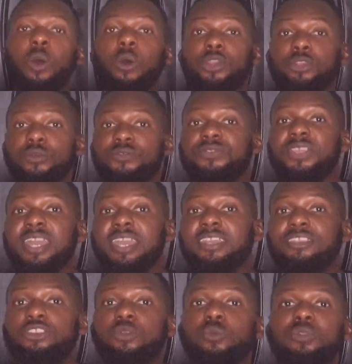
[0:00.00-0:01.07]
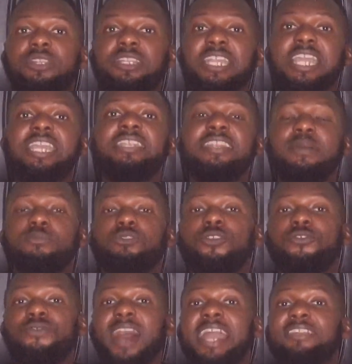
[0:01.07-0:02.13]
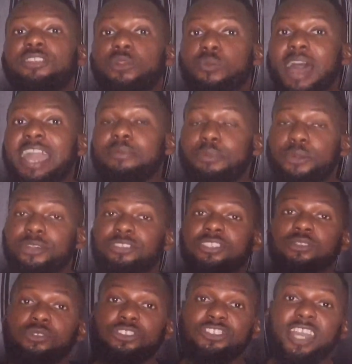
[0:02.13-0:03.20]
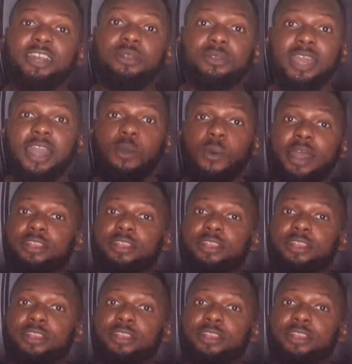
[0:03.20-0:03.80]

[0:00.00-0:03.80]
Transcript: or you think you need them to find the right person to settle down,